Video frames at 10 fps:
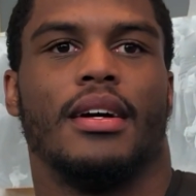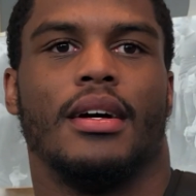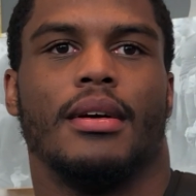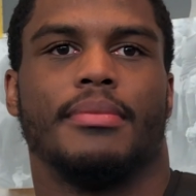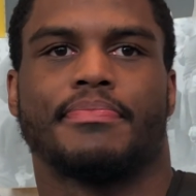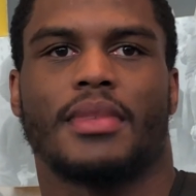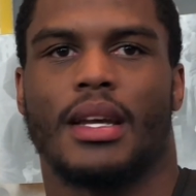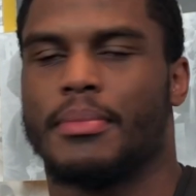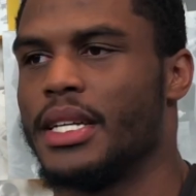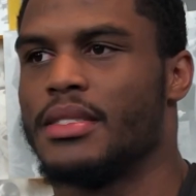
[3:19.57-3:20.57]
Mm-hmm.
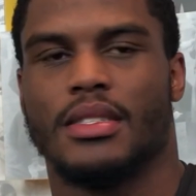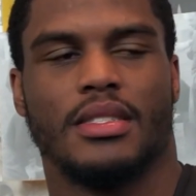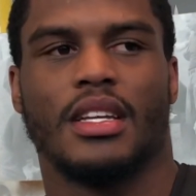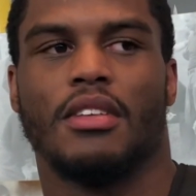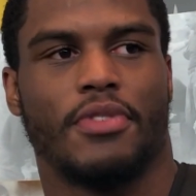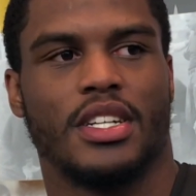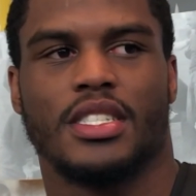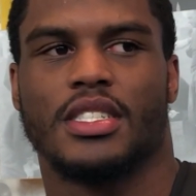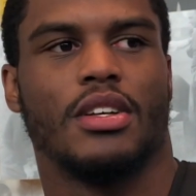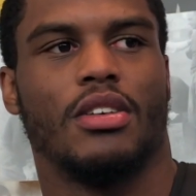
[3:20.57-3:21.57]
I mean, still a
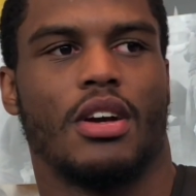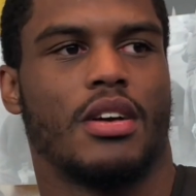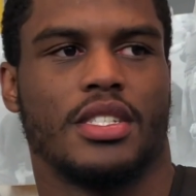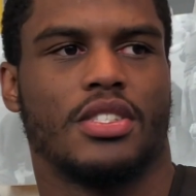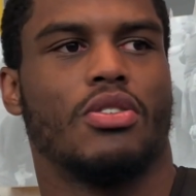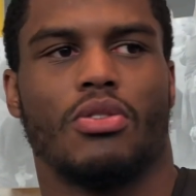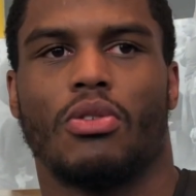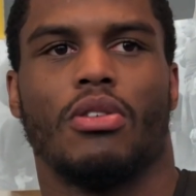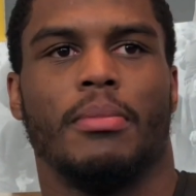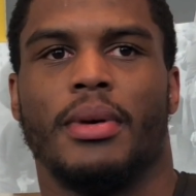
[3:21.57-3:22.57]
freshman, still learning, still
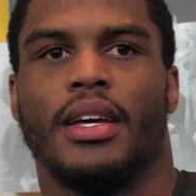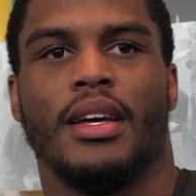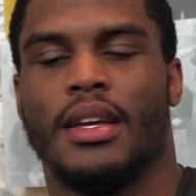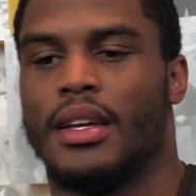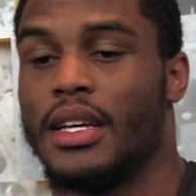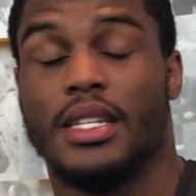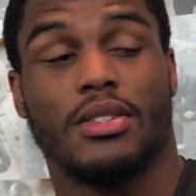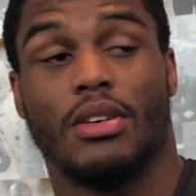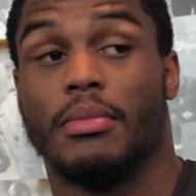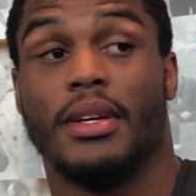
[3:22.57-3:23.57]
growing, but
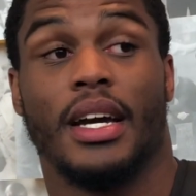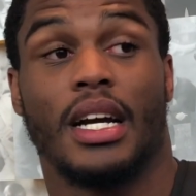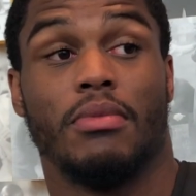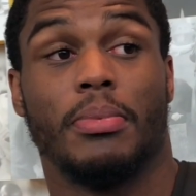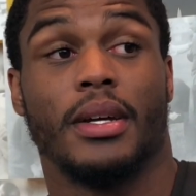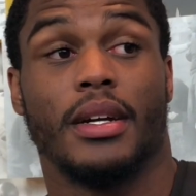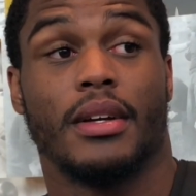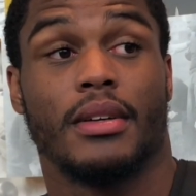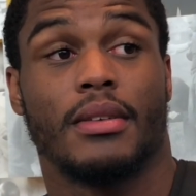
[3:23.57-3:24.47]
he's going to be a heck of a player.